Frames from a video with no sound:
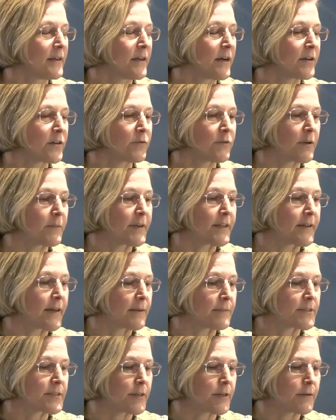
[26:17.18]
uh, grooming
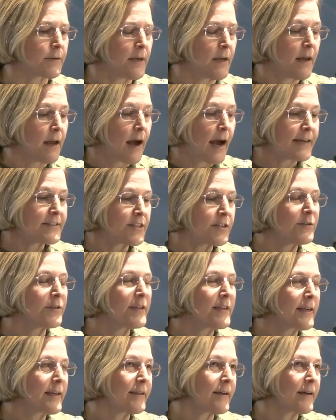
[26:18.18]
them. So I do
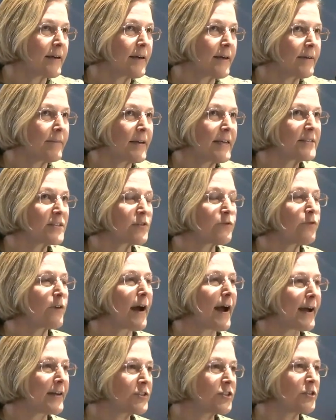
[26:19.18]
think uh, it's
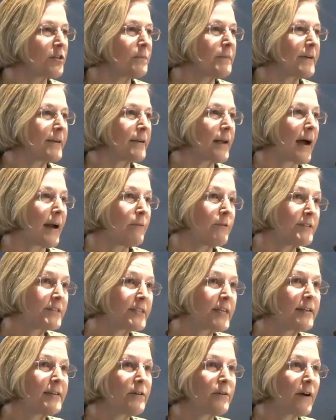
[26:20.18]
fragile, but I would
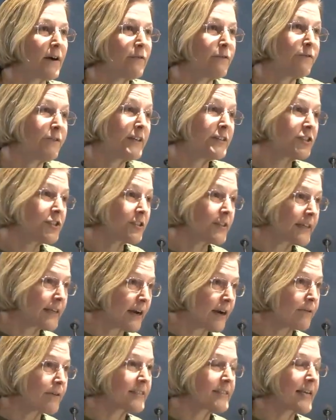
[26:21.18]
tell you officially
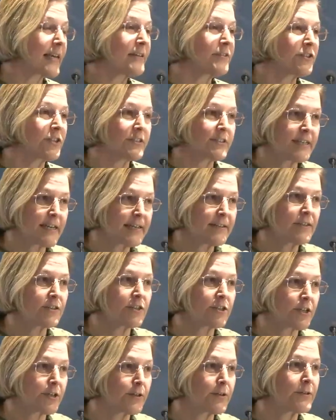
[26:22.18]
our retention data
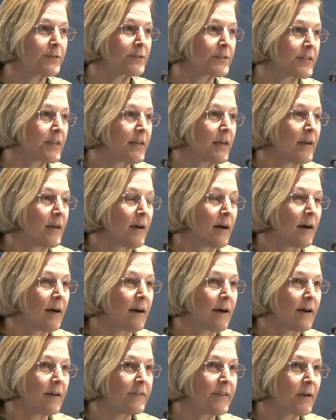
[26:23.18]
shows
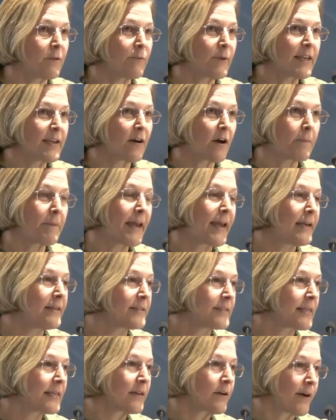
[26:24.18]
uh, that we are
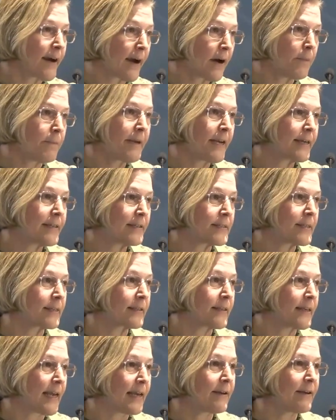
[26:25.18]
pacing or outpacing
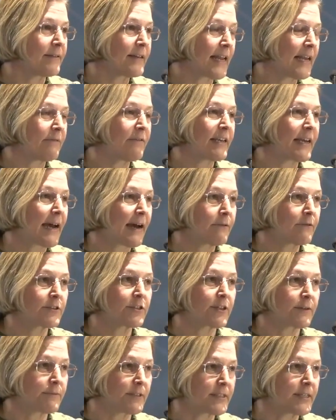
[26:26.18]
the Na Navy
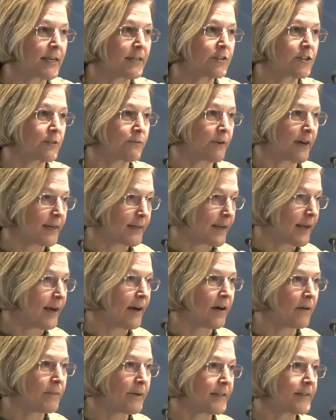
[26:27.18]
average on retention right
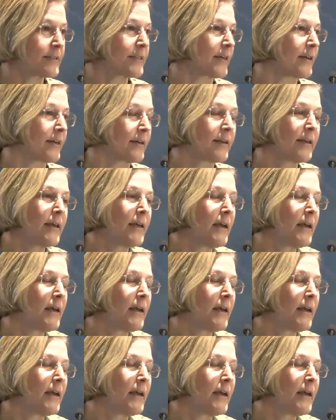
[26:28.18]
now. But, uh,